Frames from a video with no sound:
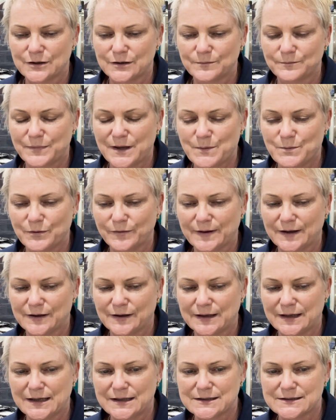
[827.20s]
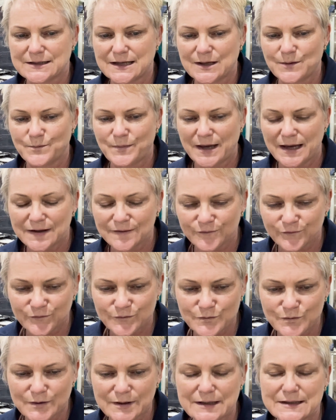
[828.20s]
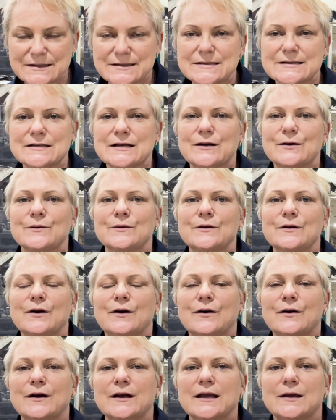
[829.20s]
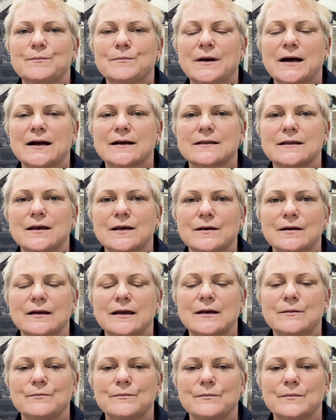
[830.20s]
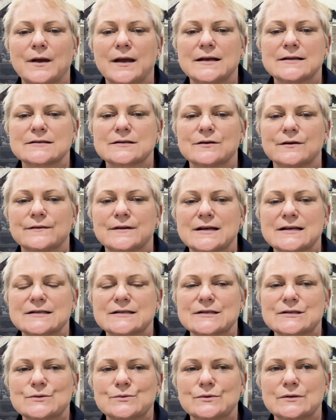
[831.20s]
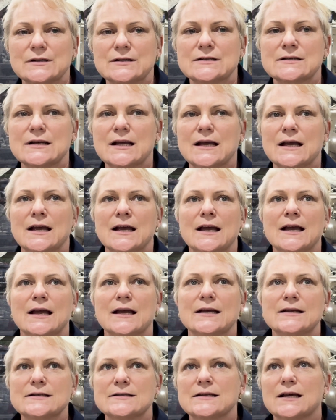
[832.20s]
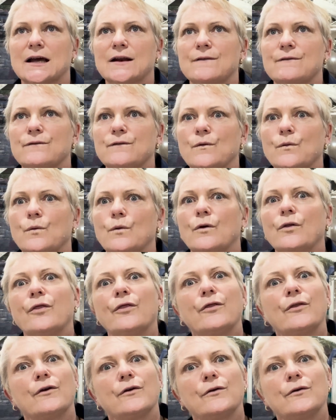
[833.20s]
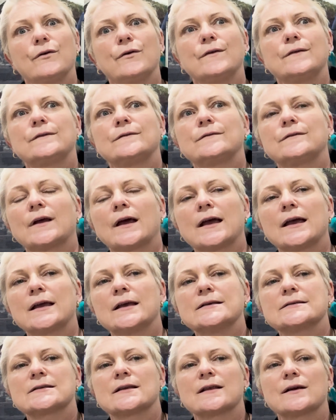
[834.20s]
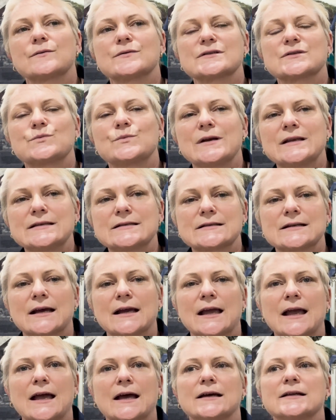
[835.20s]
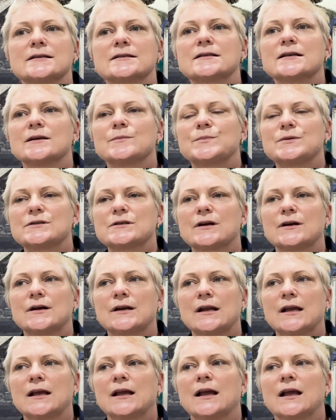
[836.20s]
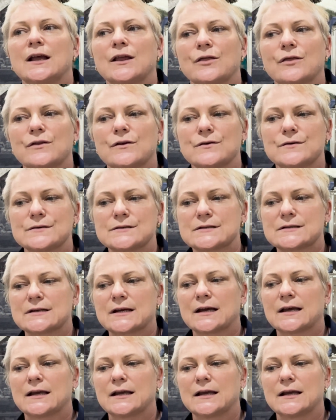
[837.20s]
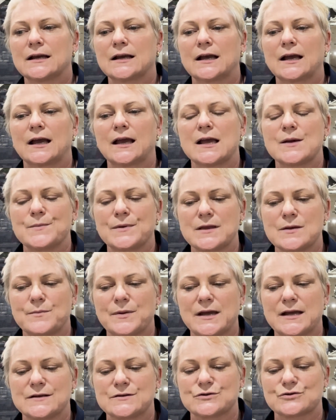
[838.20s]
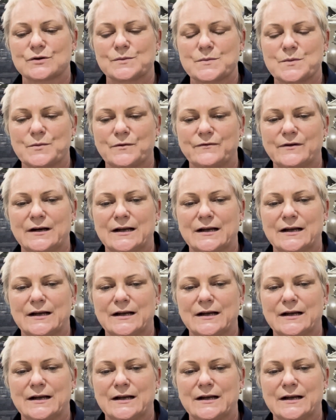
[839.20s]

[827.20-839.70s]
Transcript: people that I needed to hem pants for. So I marked their pants, got that sorted and done for Thursday. So that was Wednesday out to Petone, and Thursday hemming the pants, dropped them off at